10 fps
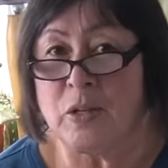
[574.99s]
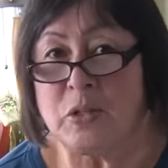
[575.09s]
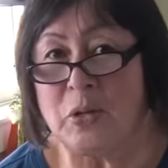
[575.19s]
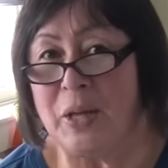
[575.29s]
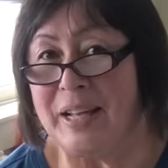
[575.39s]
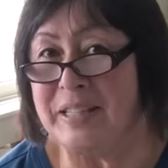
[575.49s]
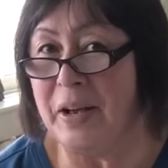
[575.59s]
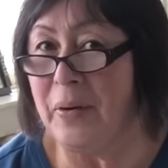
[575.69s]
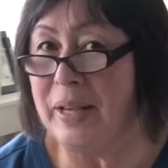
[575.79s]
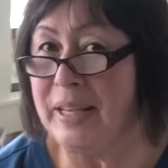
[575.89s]
So that's
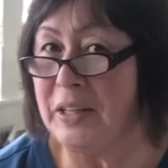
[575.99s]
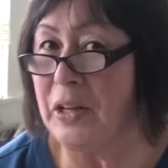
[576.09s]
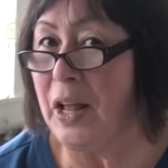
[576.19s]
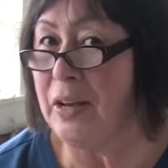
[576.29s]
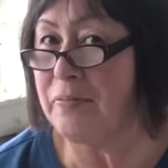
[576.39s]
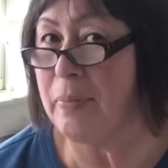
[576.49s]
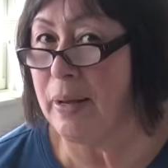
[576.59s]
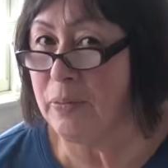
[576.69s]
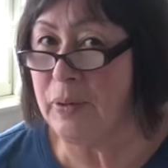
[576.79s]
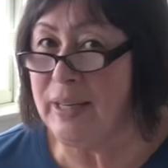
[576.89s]
how I get a lot of
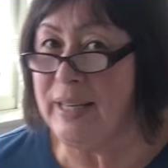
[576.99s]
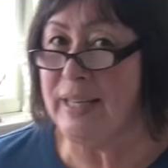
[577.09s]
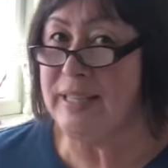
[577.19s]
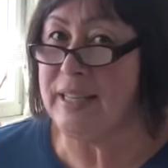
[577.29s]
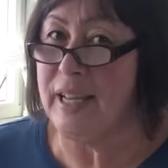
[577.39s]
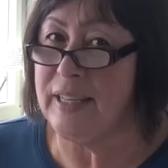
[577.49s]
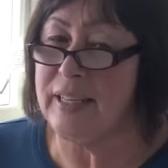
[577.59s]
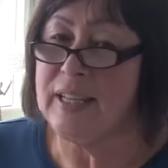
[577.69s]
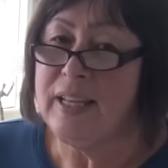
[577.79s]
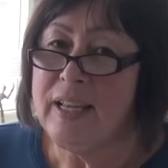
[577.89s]
my reading
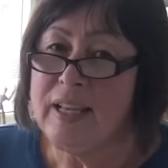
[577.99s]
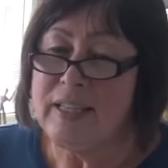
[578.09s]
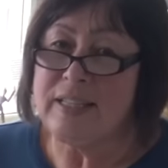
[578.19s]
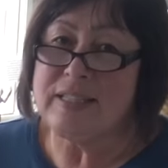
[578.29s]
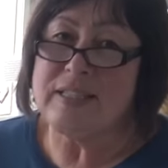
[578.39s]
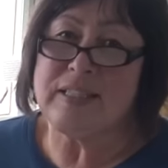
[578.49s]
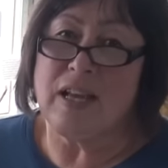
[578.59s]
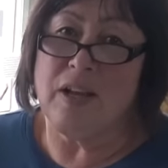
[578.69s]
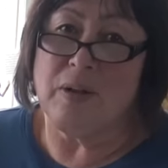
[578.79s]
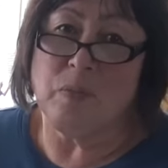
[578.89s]
done,
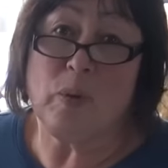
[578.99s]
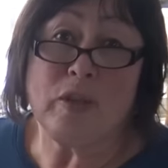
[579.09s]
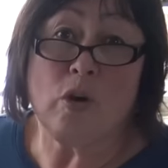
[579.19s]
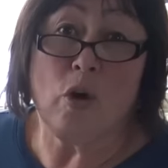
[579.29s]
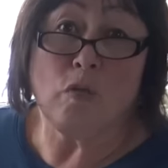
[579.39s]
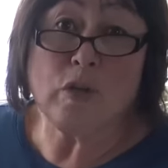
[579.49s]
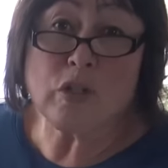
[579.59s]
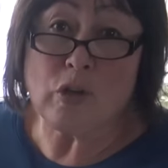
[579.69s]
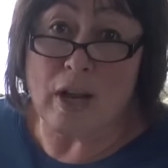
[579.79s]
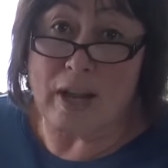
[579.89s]
is with
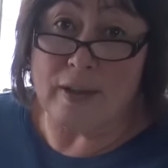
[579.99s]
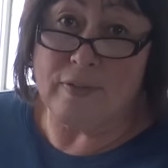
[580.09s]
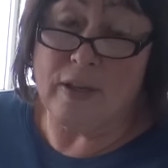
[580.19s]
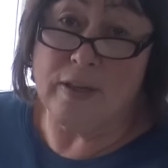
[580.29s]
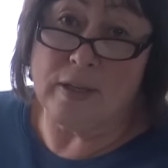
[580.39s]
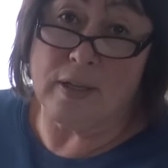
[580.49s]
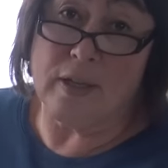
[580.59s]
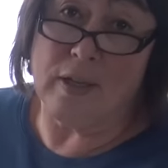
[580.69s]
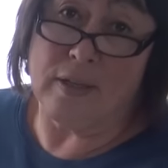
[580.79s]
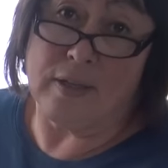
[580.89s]
Overdrive
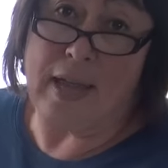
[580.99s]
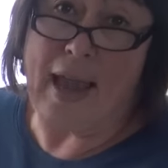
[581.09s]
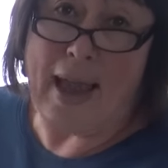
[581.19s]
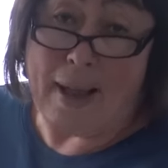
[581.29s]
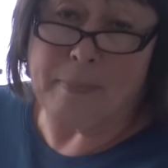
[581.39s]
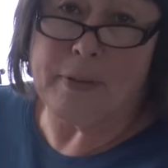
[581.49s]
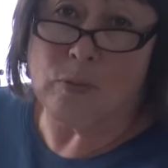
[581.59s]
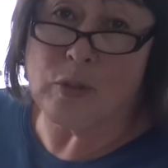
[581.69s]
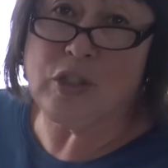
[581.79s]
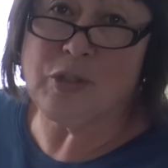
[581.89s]
app,
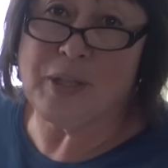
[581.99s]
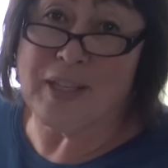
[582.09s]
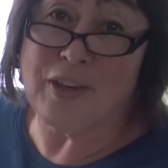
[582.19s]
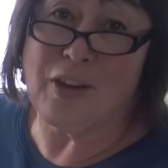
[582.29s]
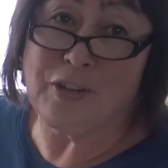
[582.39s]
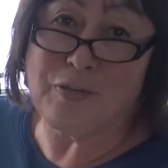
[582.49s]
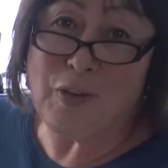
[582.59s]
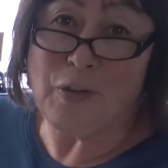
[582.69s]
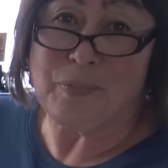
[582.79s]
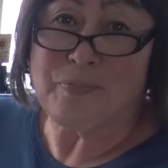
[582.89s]
which you can get on your
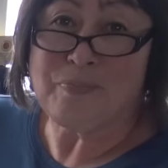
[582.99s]
phone.